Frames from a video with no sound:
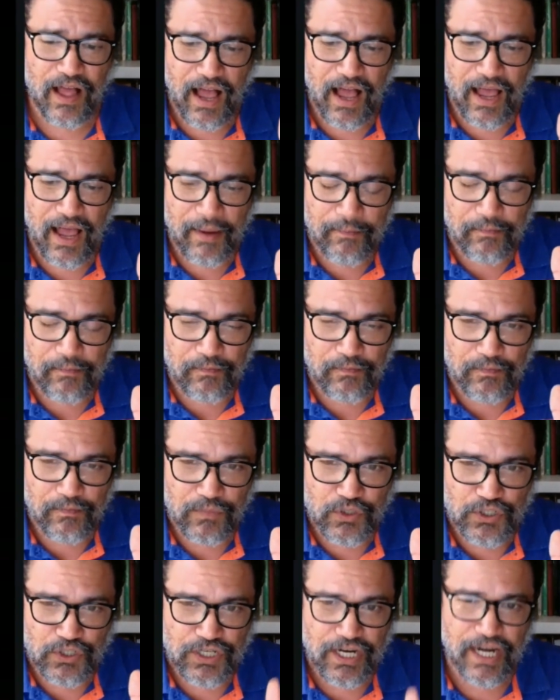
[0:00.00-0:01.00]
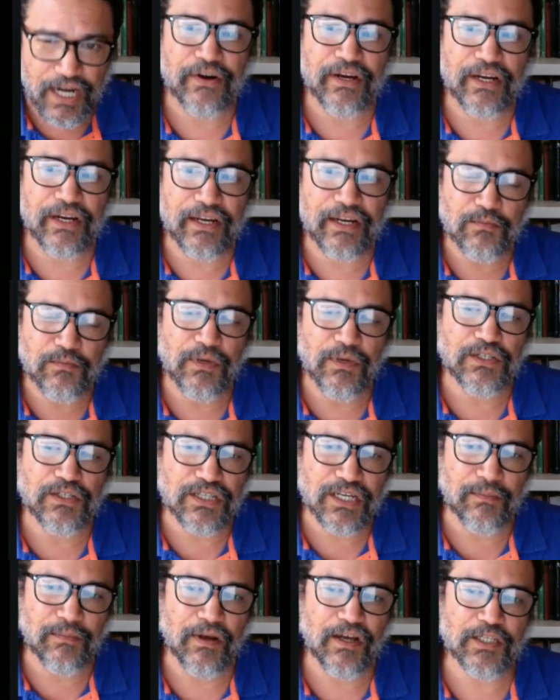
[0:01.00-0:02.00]
I'm sharing as much as
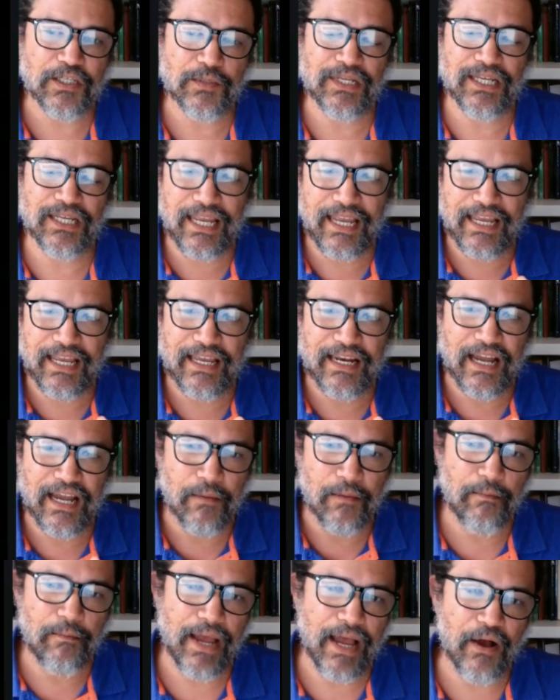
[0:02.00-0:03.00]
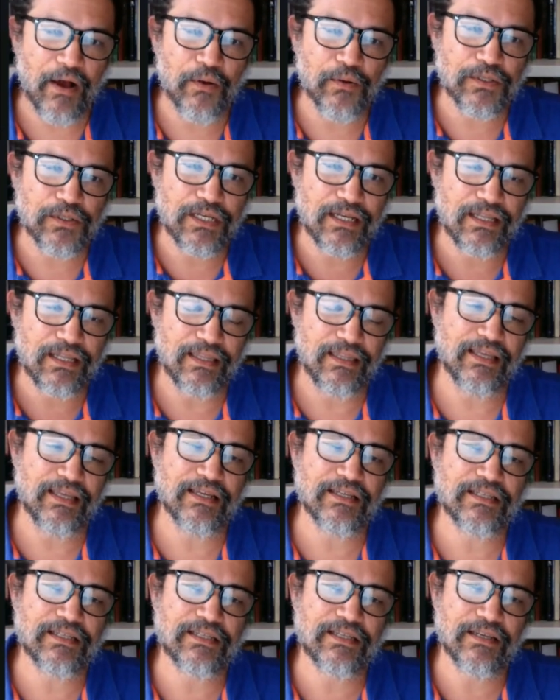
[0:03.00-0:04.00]
I possibly can about
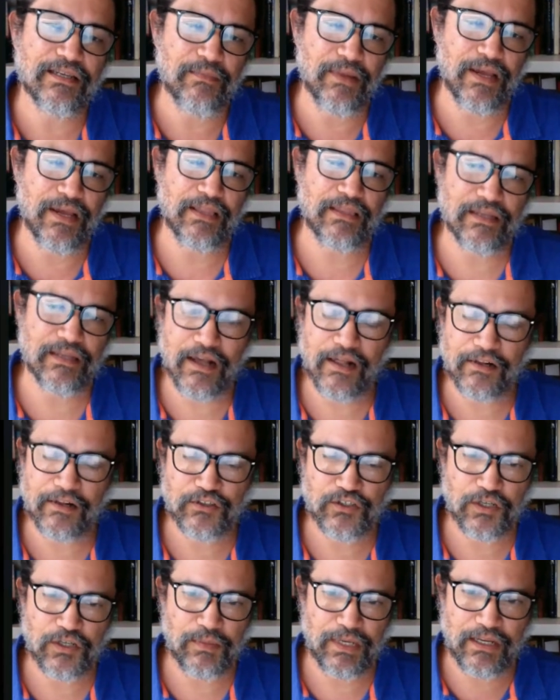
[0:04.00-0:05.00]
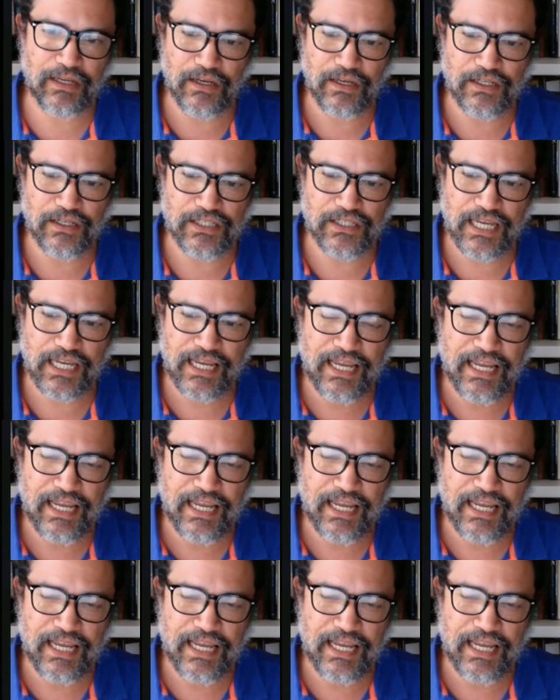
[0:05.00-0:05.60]
this methodology because